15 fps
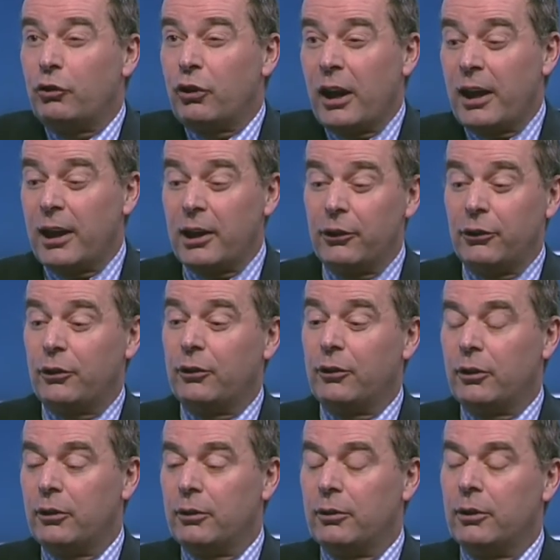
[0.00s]
shares
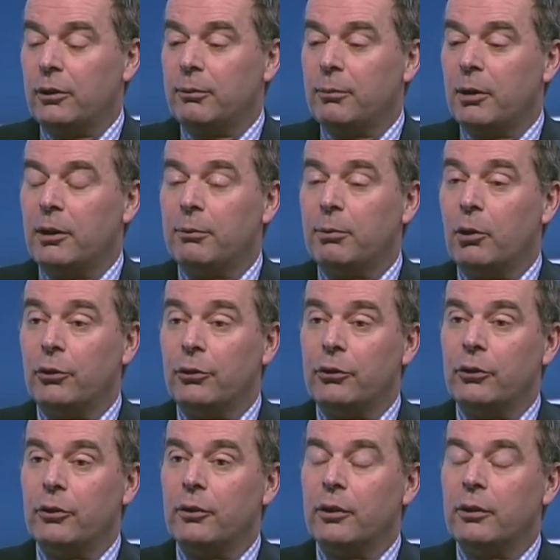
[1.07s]
and bonds
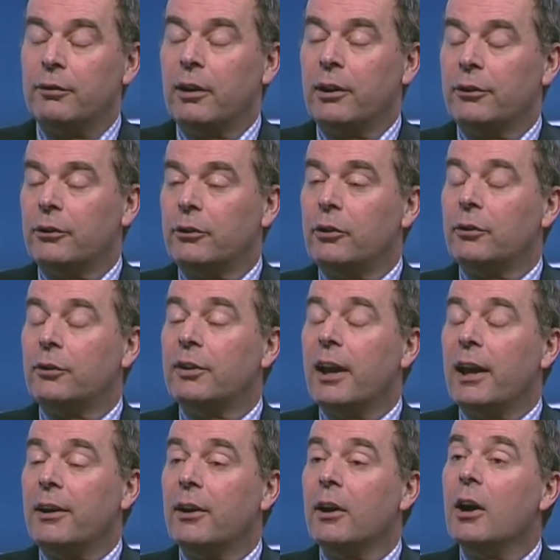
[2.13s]
and funds, as you
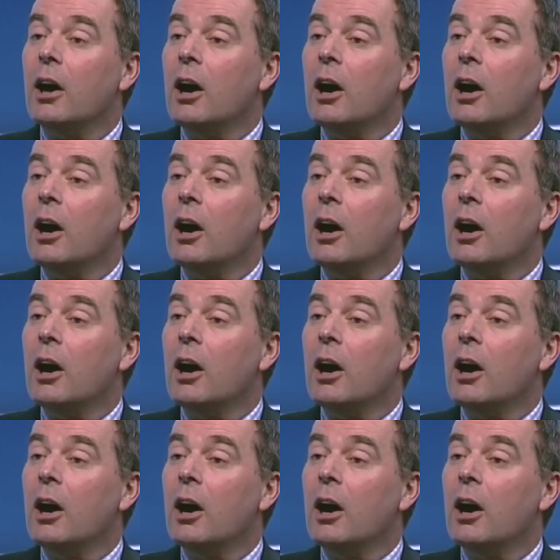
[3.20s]
said,